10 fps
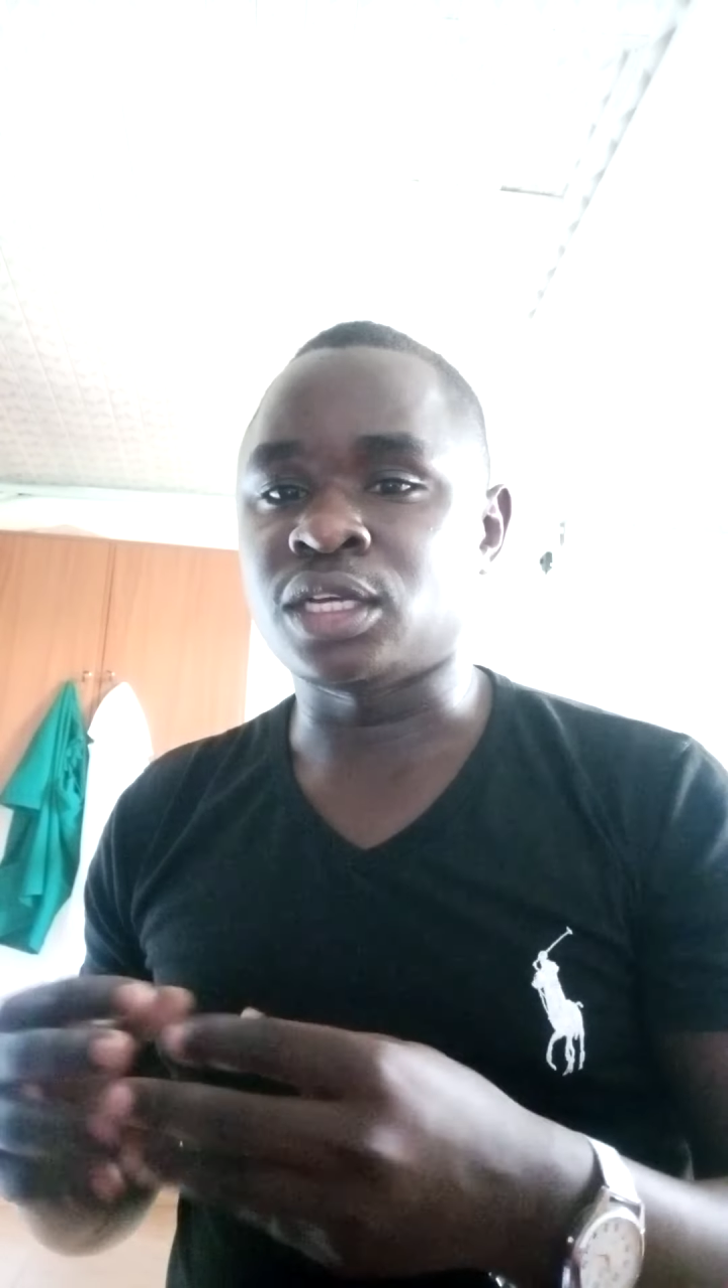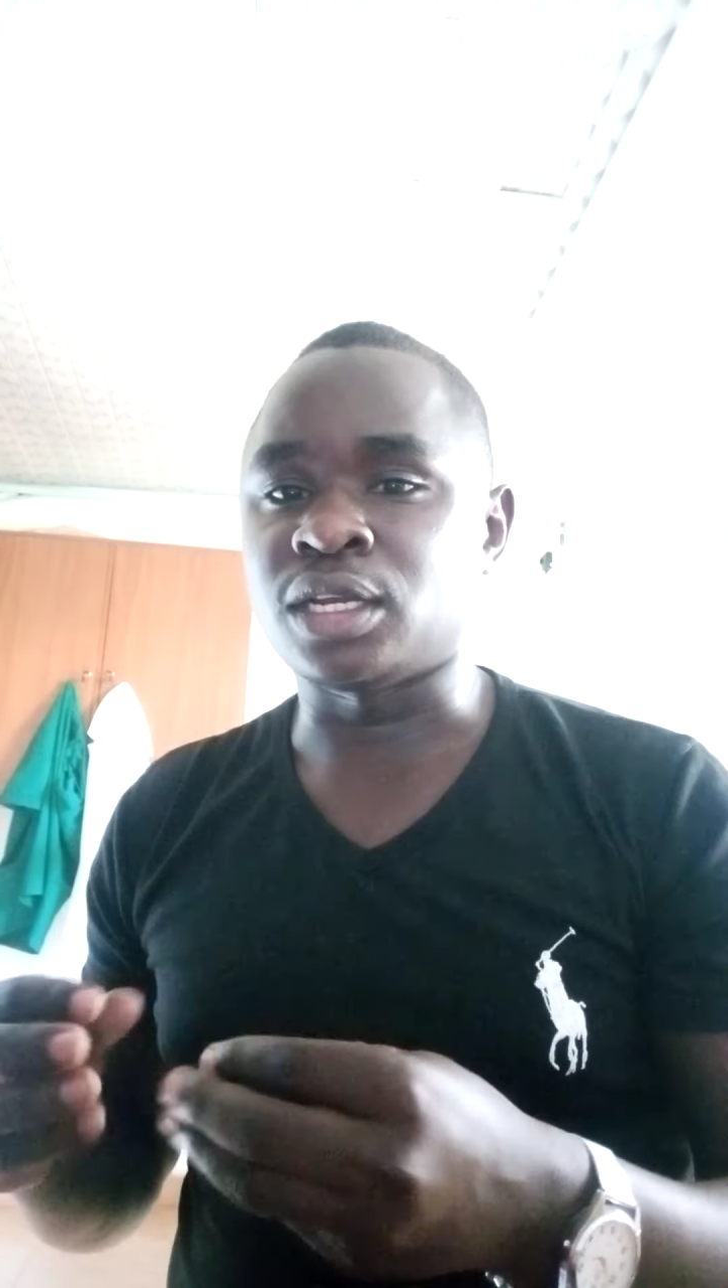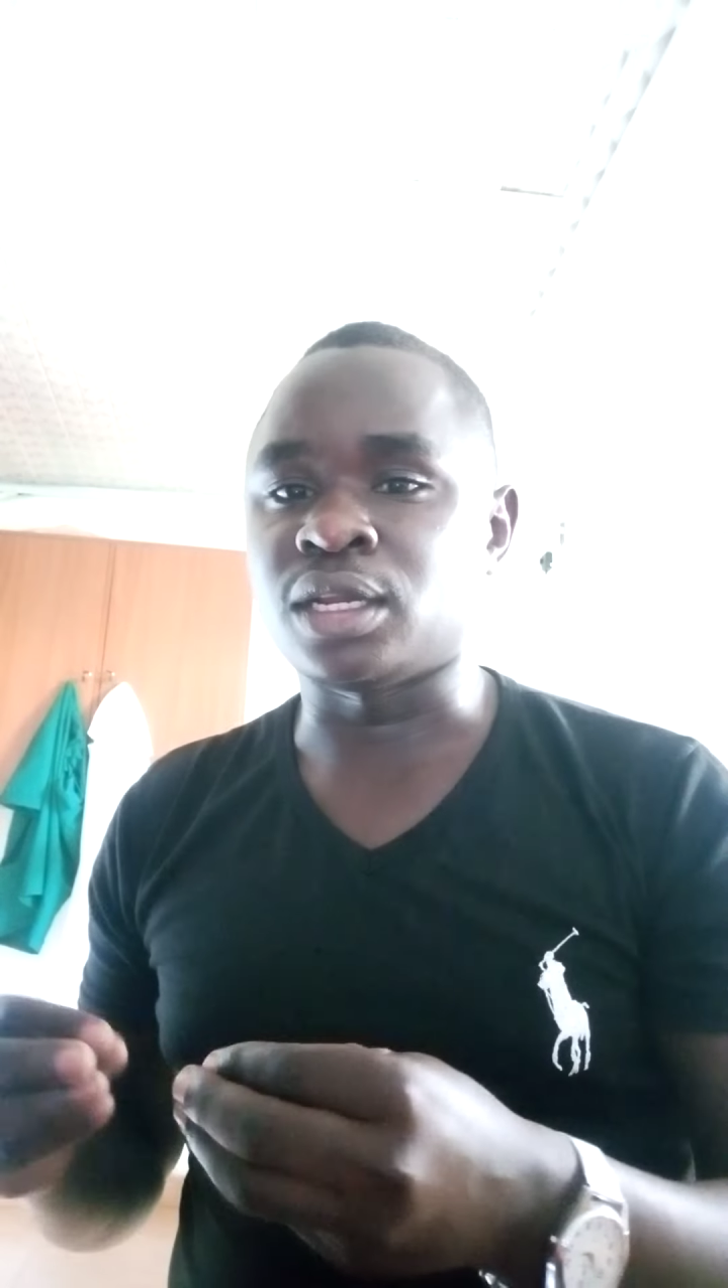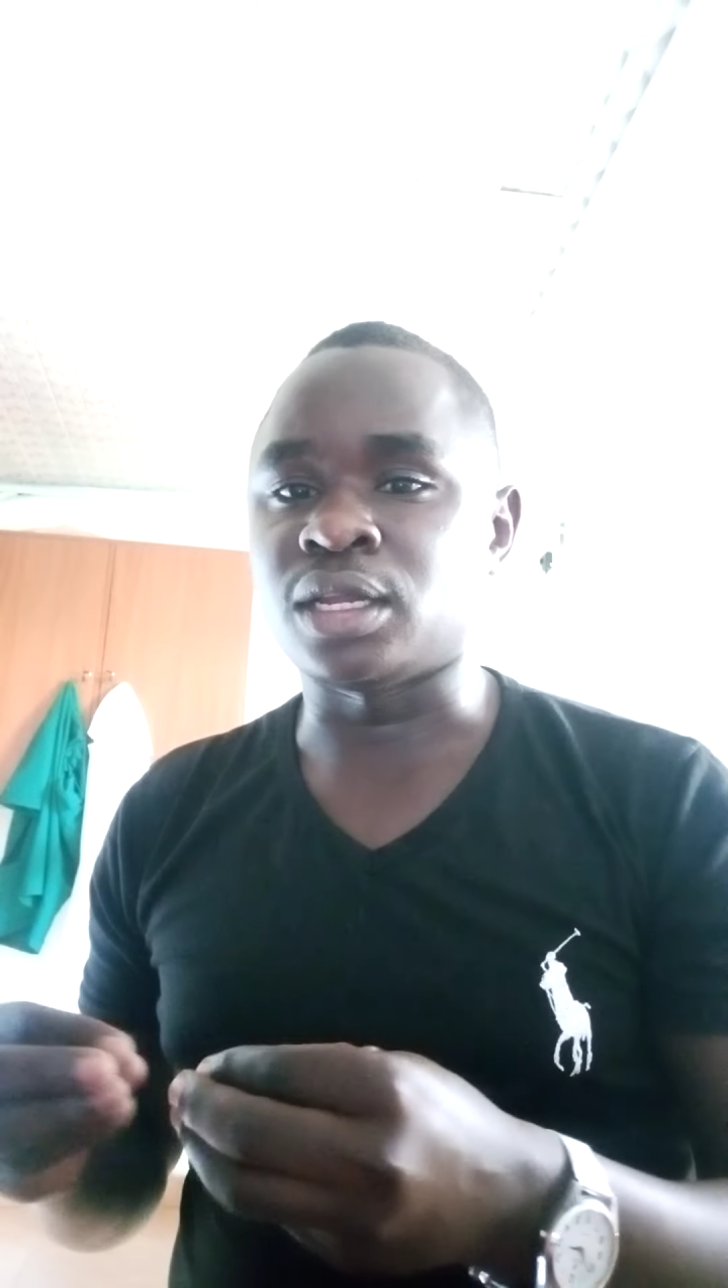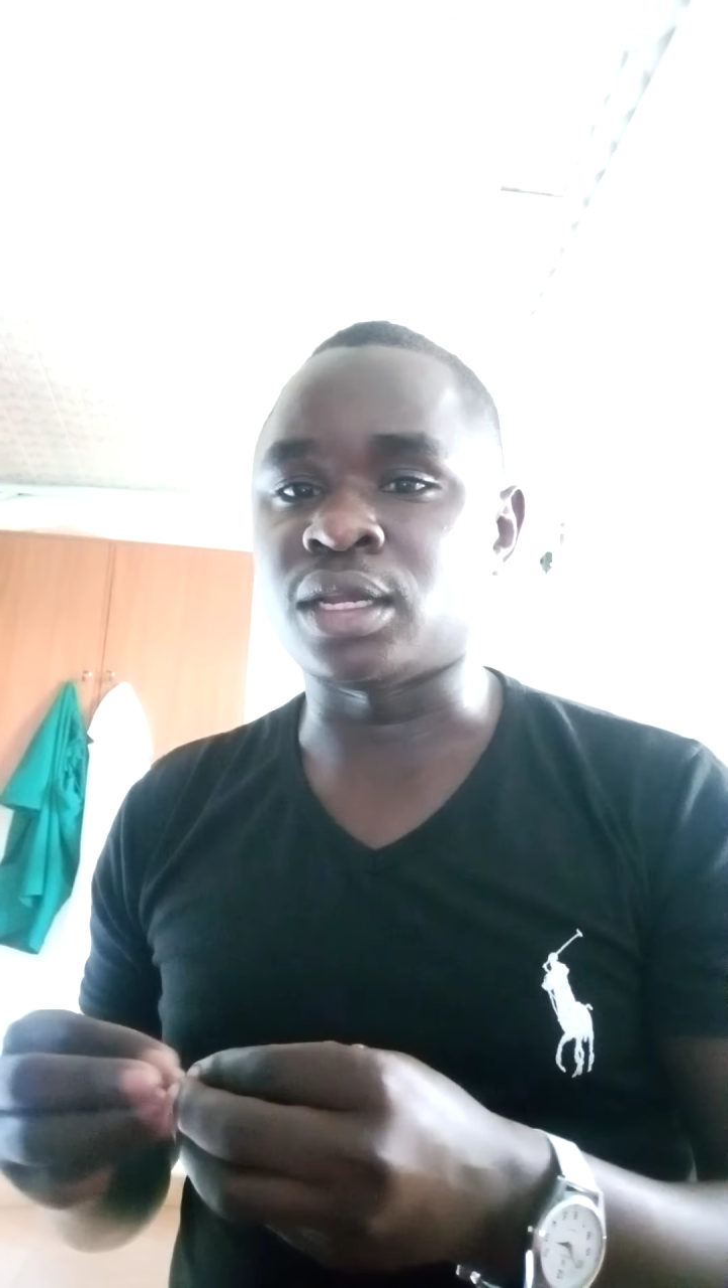and